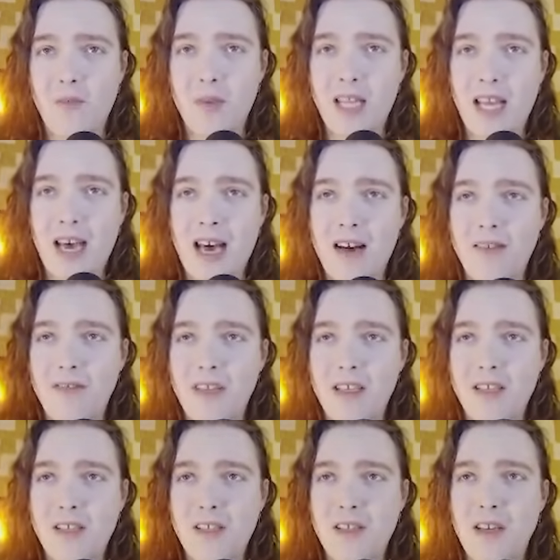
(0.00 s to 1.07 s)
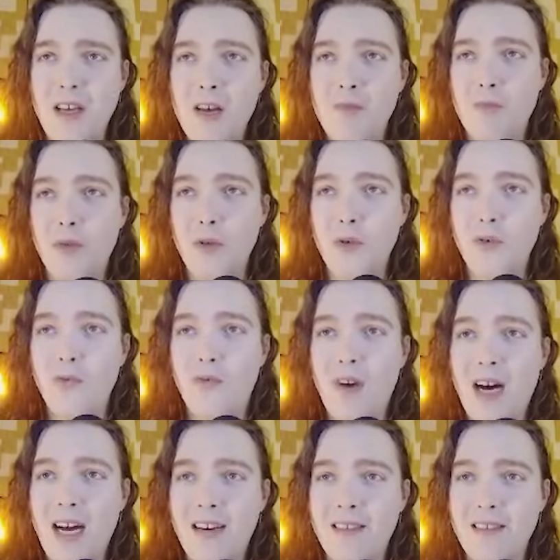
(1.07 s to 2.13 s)
But they have this blue
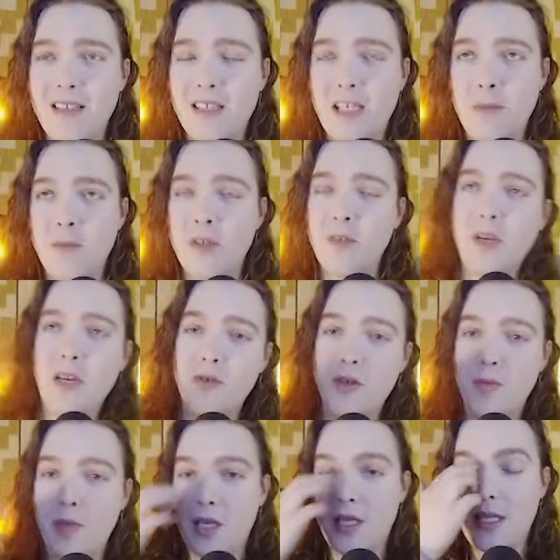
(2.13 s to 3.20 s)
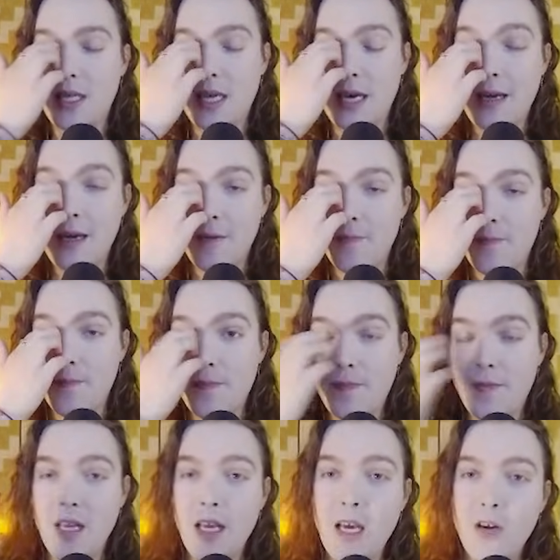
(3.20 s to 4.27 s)
fire that seems to be attributed to Gaia,
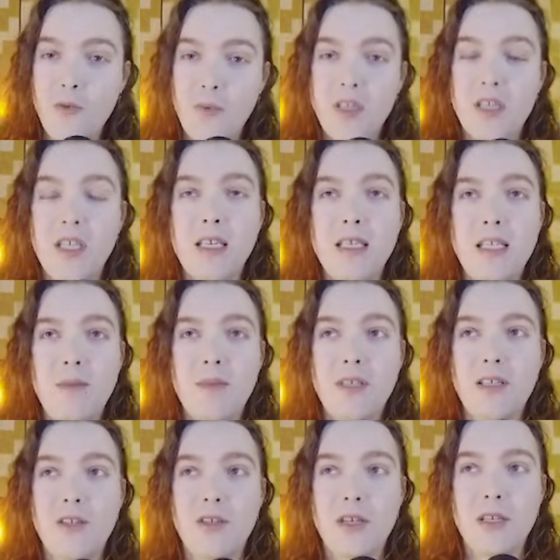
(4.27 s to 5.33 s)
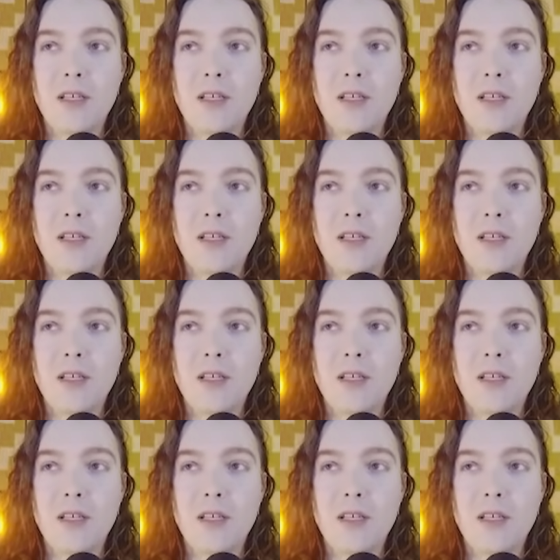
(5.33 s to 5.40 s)
which does seem to suggest to